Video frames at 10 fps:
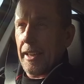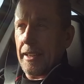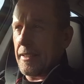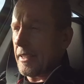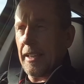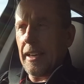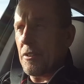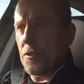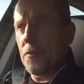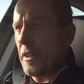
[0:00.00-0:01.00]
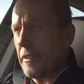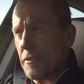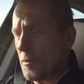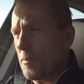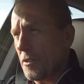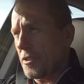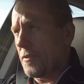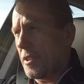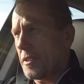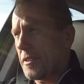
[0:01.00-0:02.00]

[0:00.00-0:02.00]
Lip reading: and the car is very responsive to the